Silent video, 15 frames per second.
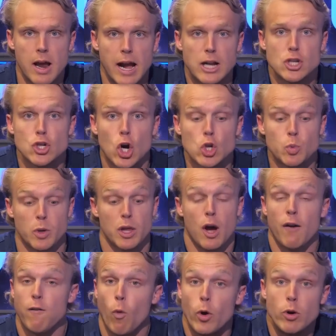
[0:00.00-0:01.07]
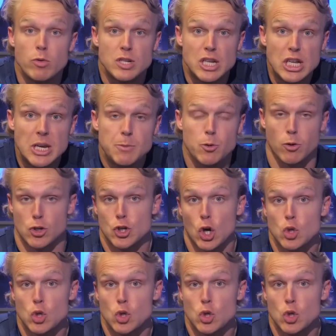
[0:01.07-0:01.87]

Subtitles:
It starts with four new teams, or it starts